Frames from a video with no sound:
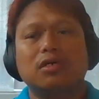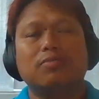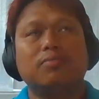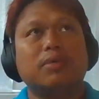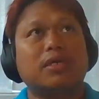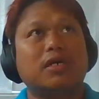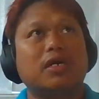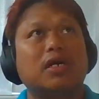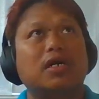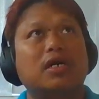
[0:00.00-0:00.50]

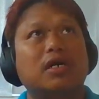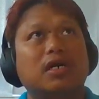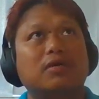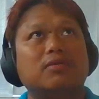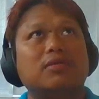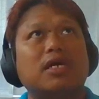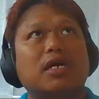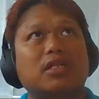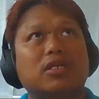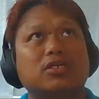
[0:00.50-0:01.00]
my
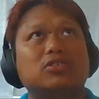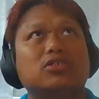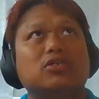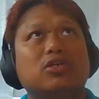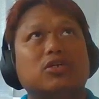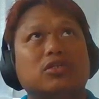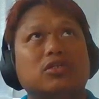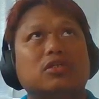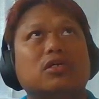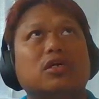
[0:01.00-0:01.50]
knowledge
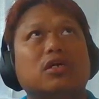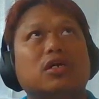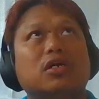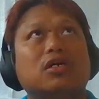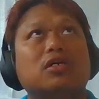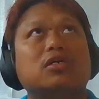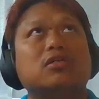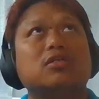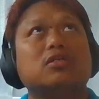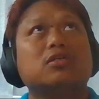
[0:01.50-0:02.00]
on
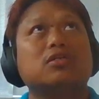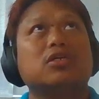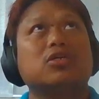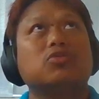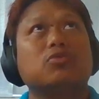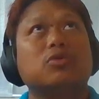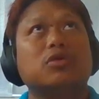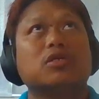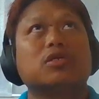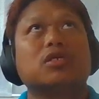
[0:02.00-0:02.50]

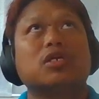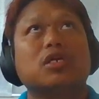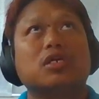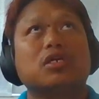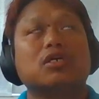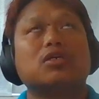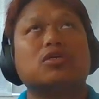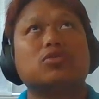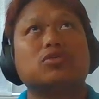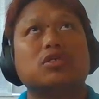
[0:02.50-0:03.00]

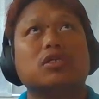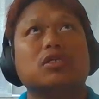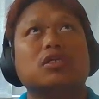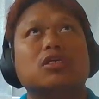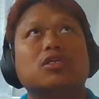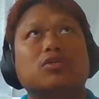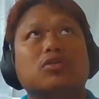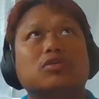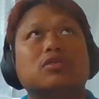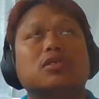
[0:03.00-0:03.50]
networking using
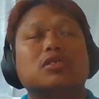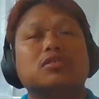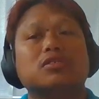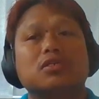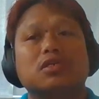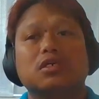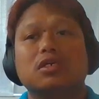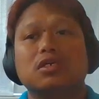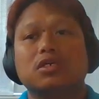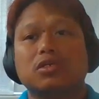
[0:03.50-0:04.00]
Linux has
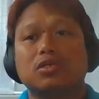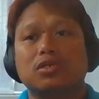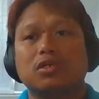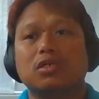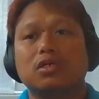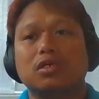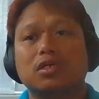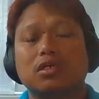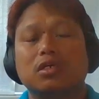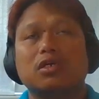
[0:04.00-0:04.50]

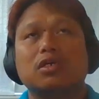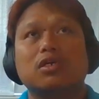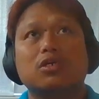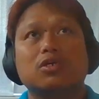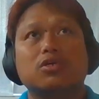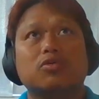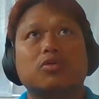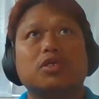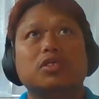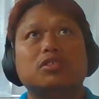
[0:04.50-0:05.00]

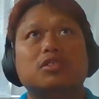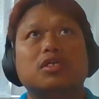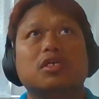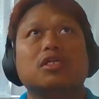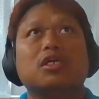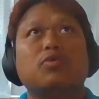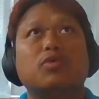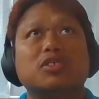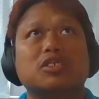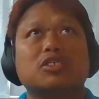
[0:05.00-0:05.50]
increased,
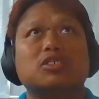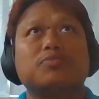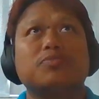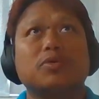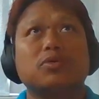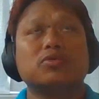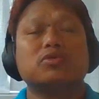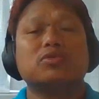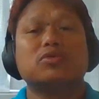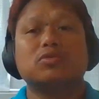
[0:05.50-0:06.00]
and I was
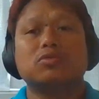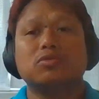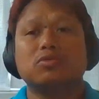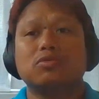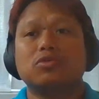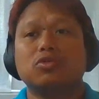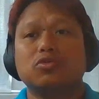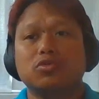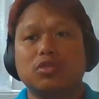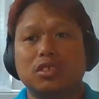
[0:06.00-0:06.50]
exposed
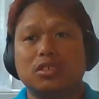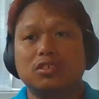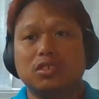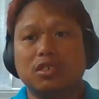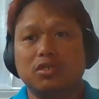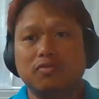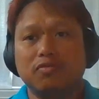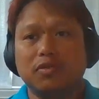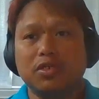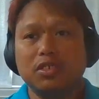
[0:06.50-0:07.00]
to Unix
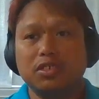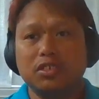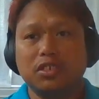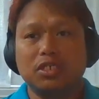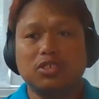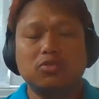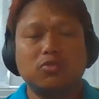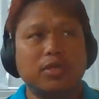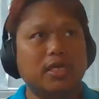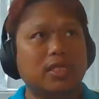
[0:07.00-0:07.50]
servers
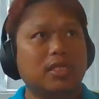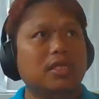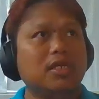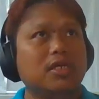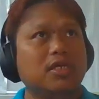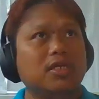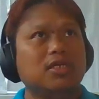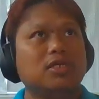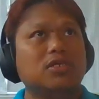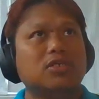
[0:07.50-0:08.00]
as well.
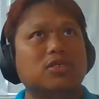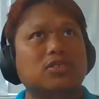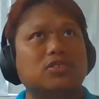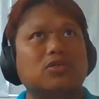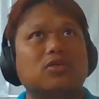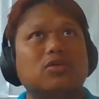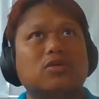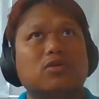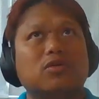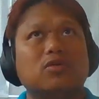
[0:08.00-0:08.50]

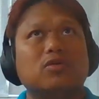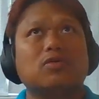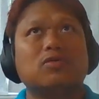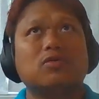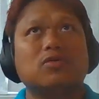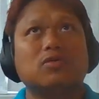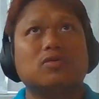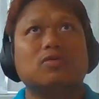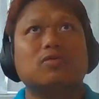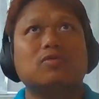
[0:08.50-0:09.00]

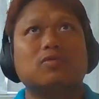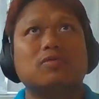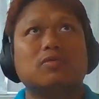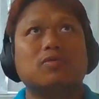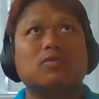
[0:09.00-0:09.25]
So